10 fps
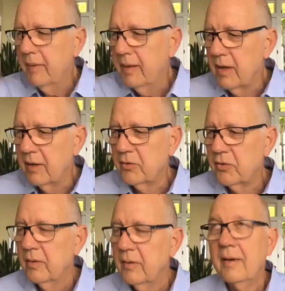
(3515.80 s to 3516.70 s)

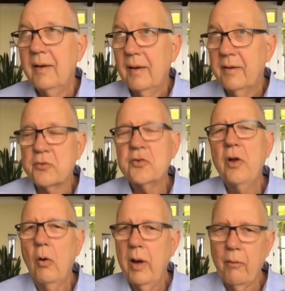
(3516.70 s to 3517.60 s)
it's There's
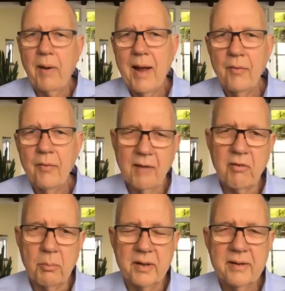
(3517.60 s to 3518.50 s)
no way around the
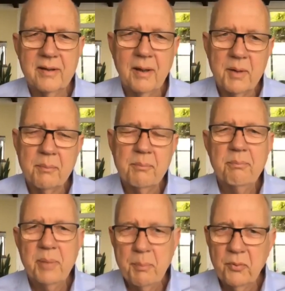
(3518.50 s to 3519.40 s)
government. I mean,
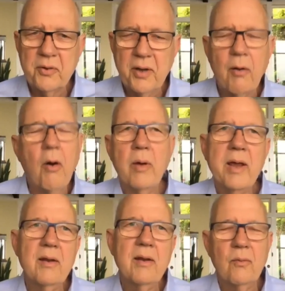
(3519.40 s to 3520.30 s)
people say, oh,
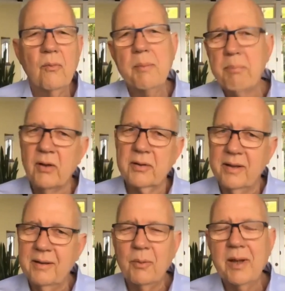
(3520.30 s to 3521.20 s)
we built
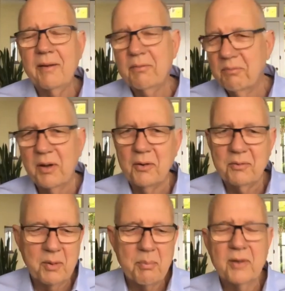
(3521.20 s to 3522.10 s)
it. We
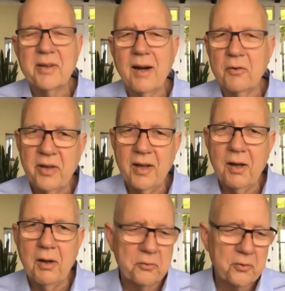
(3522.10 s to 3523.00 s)
built it
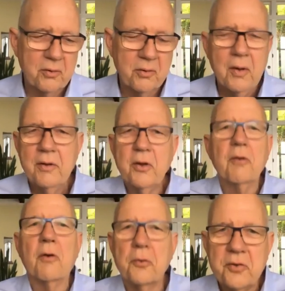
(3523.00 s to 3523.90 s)
ourselves, or the
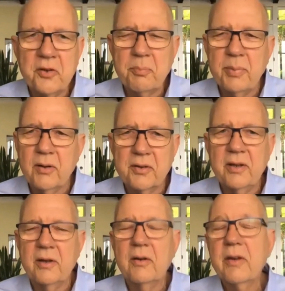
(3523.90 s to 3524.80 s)
universities built
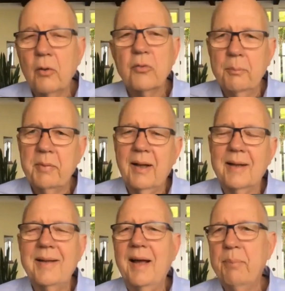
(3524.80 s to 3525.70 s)
it, something
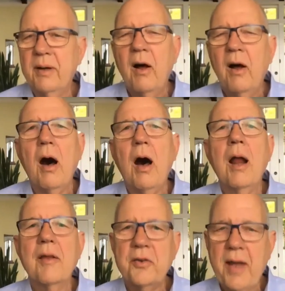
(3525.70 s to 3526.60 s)
like that. But all
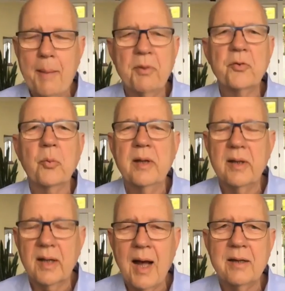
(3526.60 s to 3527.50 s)
of this happens within
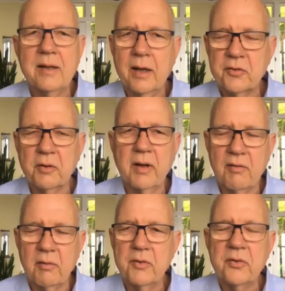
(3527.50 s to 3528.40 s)
the context of
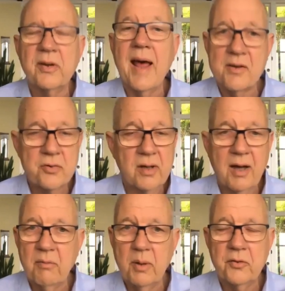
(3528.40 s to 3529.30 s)
governments. National
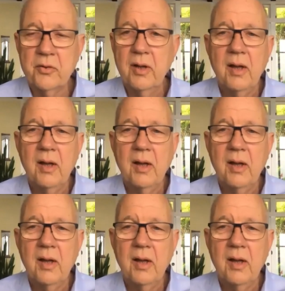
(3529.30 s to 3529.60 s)
governments